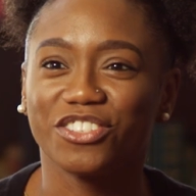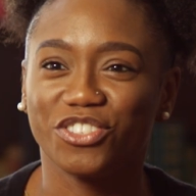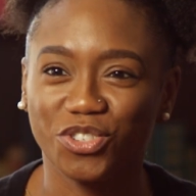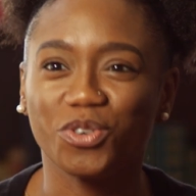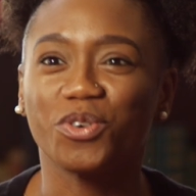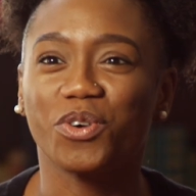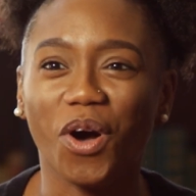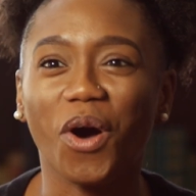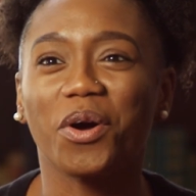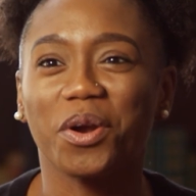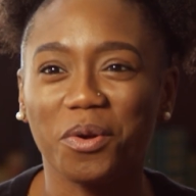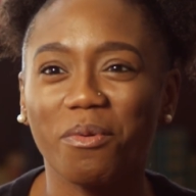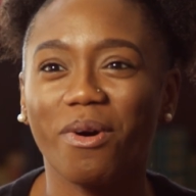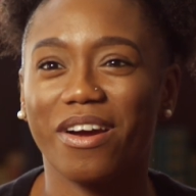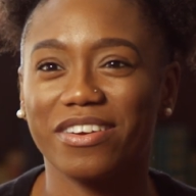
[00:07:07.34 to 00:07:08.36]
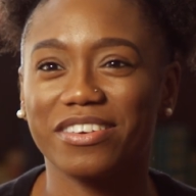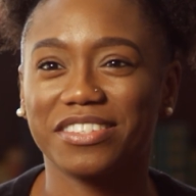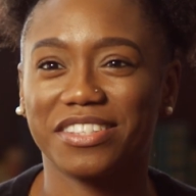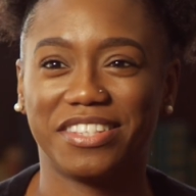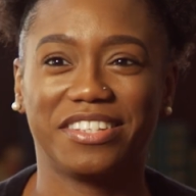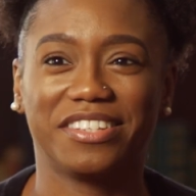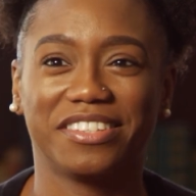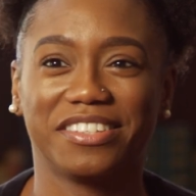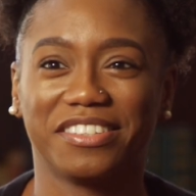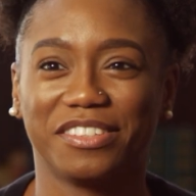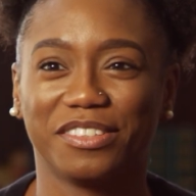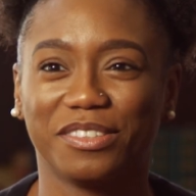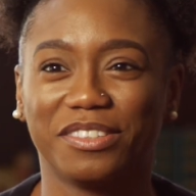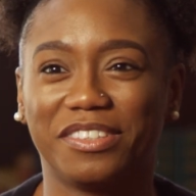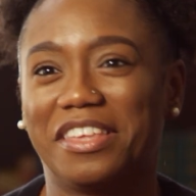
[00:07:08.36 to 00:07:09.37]
Dual coding works.
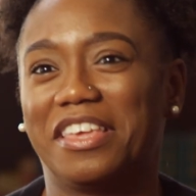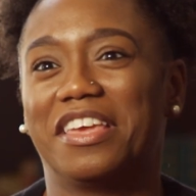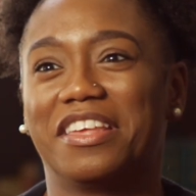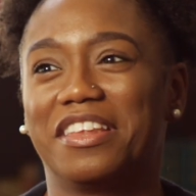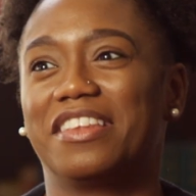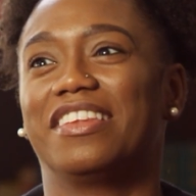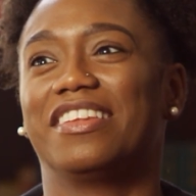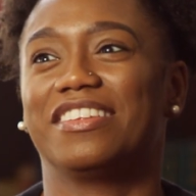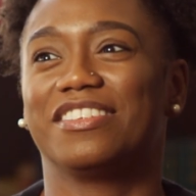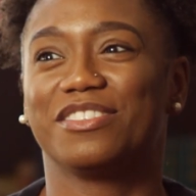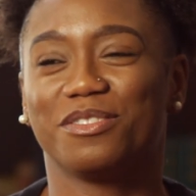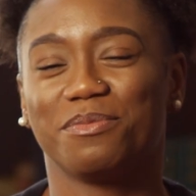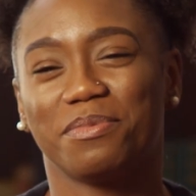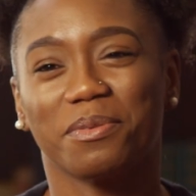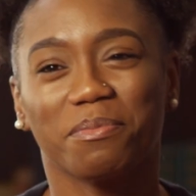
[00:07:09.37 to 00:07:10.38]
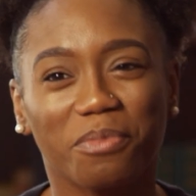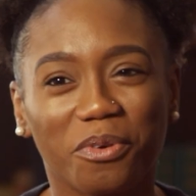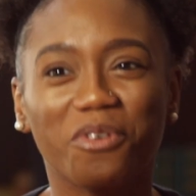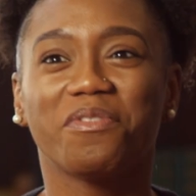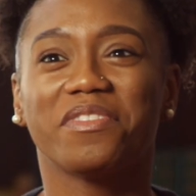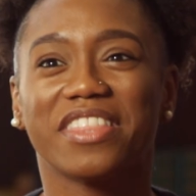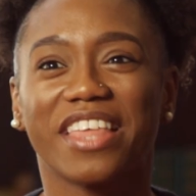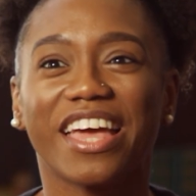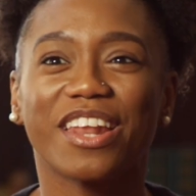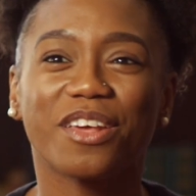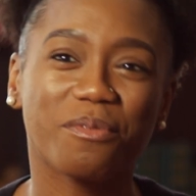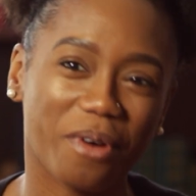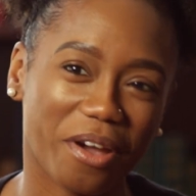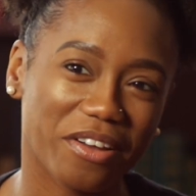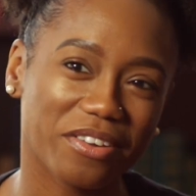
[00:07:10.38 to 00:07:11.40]
It's been proven that
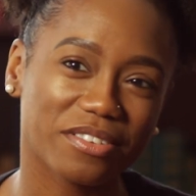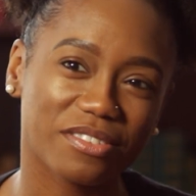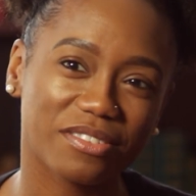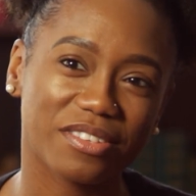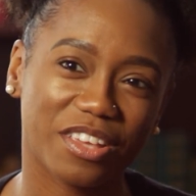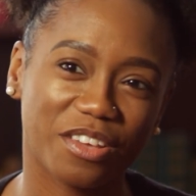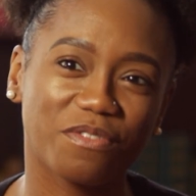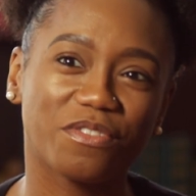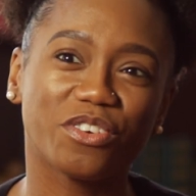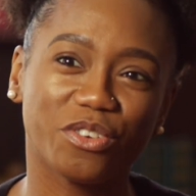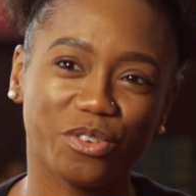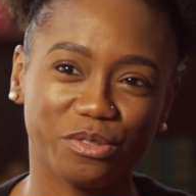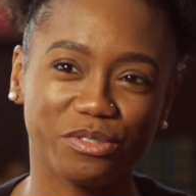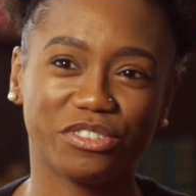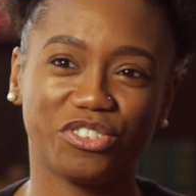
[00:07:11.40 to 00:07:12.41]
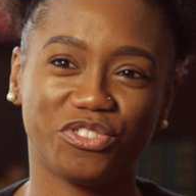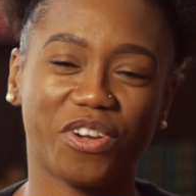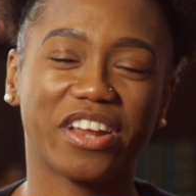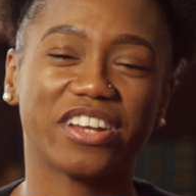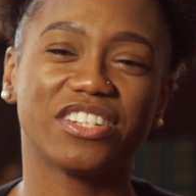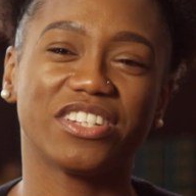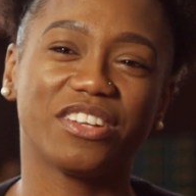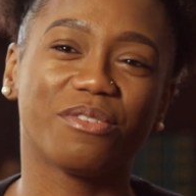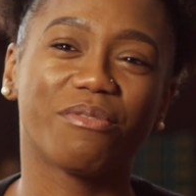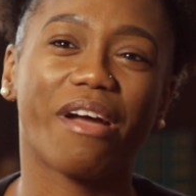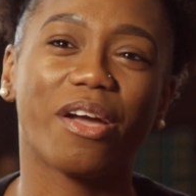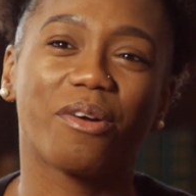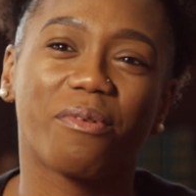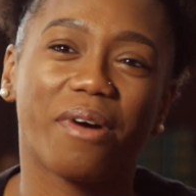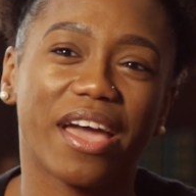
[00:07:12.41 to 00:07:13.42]
it works if you use the strategy the
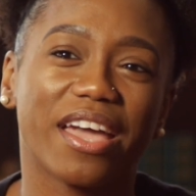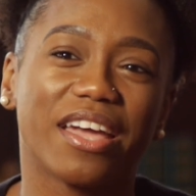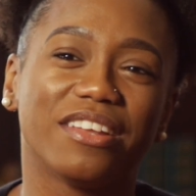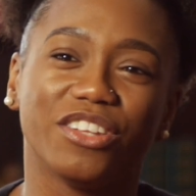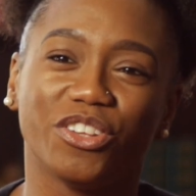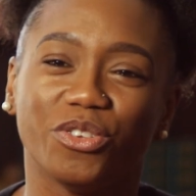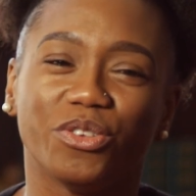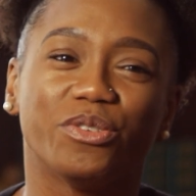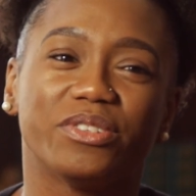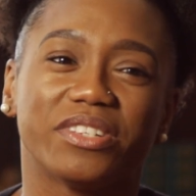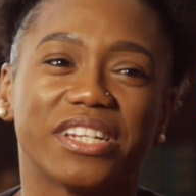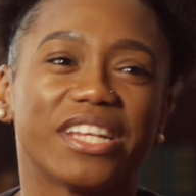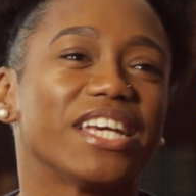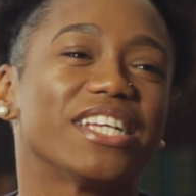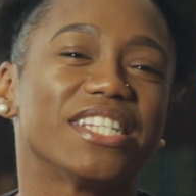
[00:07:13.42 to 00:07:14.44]
right way and you're using it